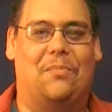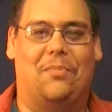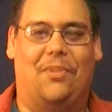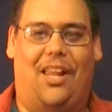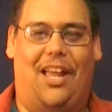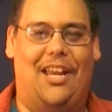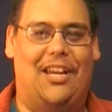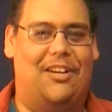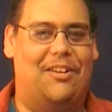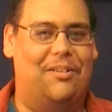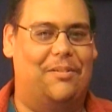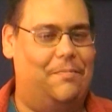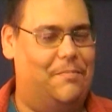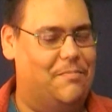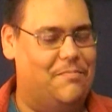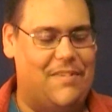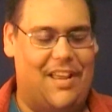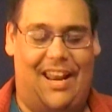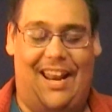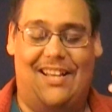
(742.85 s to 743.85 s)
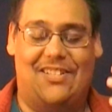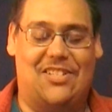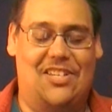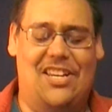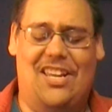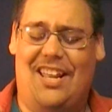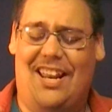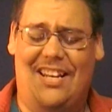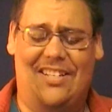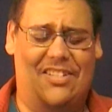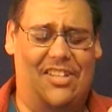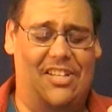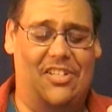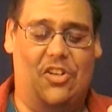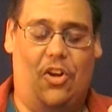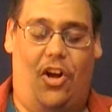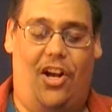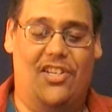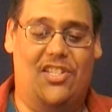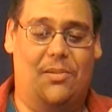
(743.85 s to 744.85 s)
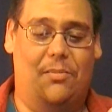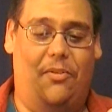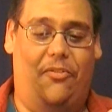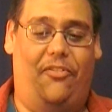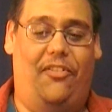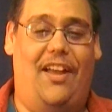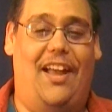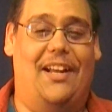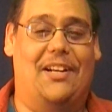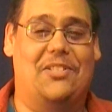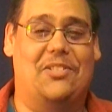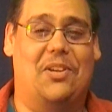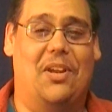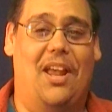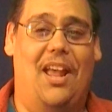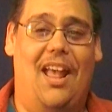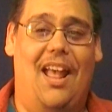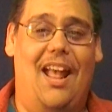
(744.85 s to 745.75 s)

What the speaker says: like, it has these awesome effects,